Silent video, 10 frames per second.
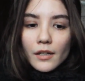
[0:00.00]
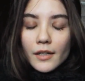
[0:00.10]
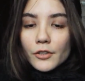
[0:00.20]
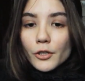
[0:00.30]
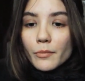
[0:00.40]
I
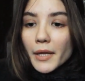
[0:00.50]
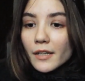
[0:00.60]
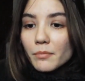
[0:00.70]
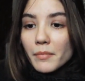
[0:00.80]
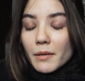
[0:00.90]
don't know,
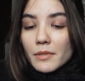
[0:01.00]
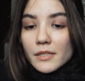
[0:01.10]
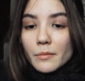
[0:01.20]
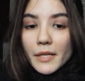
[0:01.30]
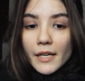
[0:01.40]
man. Maybe
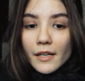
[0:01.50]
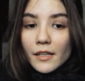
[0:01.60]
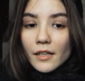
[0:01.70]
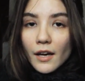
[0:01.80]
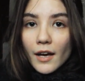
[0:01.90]
someday.
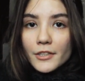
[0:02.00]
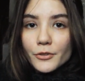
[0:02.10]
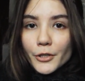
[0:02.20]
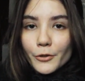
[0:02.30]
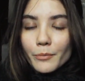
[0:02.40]
I
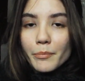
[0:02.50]
don't know.